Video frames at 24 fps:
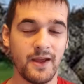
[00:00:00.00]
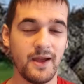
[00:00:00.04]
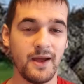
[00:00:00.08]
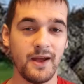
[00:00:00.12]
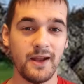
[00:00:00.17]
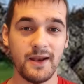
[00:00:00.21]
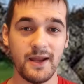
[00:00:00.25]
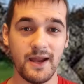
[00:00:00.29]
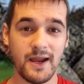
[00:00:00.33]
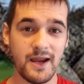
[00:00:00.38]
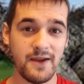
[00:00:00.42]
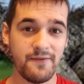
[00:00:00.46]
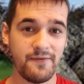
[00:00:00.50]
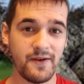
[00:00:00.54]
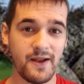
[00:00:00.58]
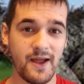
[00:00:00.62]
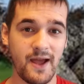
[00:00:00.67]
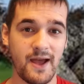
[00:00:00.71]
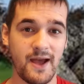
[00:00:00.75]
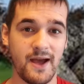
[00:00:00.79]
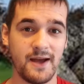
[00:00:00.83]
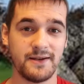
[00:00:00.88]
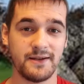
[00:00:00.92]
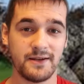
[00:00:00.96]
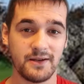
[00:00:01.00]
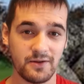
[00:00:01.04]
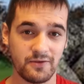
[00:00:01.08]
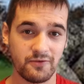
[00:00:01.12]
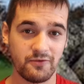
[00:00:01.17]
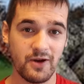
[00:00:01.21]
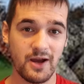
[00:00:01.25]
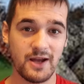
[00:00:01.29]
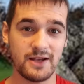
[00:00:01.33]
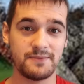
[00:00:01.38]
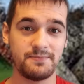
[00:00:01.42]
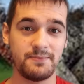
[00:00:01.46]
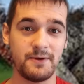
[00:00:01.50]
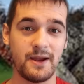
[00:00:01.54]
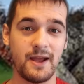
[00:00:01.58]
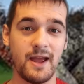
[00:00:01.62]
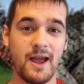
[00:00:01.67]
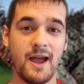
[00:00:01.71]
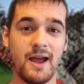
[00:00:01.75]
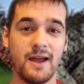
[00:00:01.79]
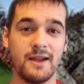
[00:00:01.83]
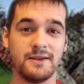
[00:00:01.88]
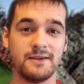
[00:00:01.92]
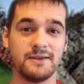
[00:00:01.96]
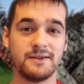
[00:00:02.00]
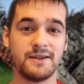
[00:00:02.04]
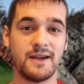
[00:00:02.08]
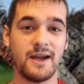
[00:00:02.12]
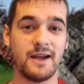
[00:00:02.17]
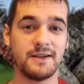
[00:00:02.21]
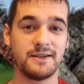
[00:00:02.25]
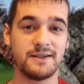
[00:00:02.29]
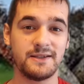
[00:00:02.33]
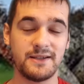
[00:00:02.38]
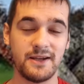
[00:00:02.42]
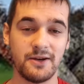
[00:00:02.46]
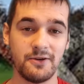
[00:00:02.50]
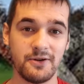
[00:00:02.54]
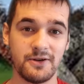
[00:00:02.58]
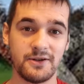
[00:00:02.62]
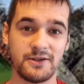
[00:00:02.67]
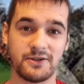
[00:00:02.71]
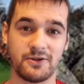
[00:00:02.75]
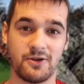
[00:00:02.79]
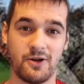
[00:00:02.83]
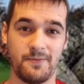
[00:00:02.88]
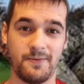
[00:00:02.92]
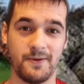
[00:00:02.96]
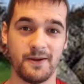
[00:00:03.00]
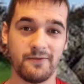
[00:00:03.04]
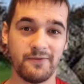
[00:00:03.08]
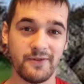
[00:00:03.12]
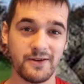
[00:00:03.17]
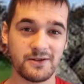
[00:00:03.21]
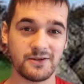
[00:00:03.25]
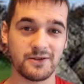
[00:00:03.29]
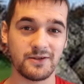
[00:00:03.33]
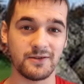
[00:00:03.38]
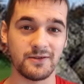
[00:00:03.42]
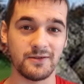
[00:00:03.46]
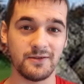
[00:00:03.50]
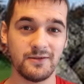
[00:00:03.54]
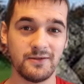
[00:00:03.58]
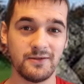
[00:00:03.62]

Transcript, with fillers: and it even had grasping hands and stereoscopic vision.